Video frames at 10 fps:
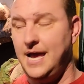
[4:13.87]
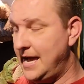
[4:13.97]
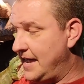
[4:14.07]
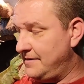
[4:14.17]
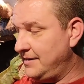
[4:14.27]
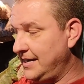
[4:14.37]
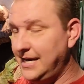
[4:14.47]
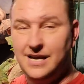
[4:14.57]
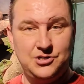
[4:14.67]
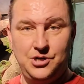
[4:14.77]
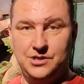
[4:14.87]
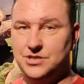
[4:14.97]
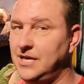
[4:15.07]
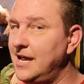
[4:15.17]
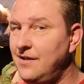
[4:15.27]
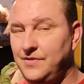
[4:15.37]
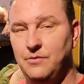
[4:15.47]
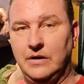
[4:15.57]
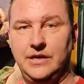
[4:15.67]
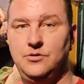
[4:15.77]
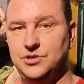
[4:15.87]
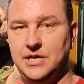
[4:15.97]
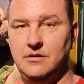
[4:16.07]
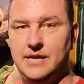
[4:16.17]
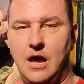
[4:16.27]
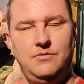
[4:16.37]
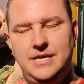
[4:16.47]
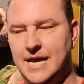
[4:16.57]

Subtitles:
And again, as you can see, they really do settle down.